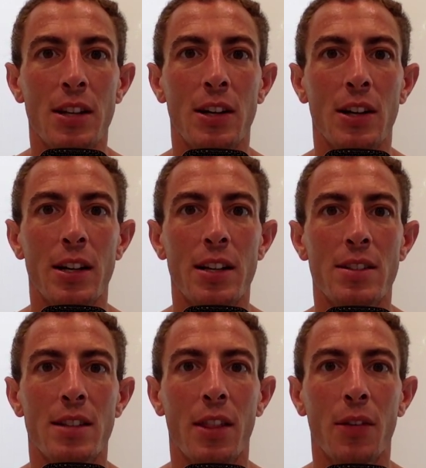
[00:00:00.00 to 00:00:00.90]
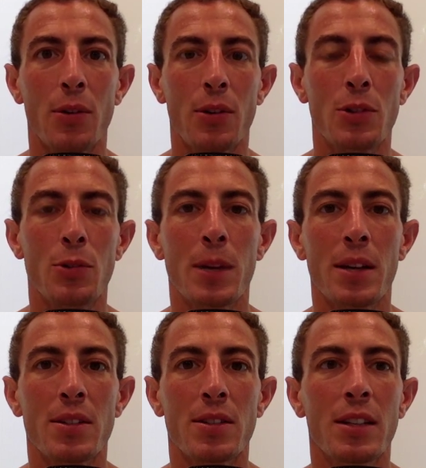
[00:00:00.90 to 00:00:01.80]
The Guardians didn't throw their two
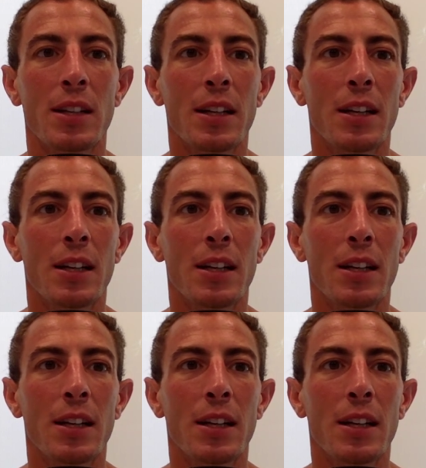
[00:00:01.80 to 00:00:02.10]
best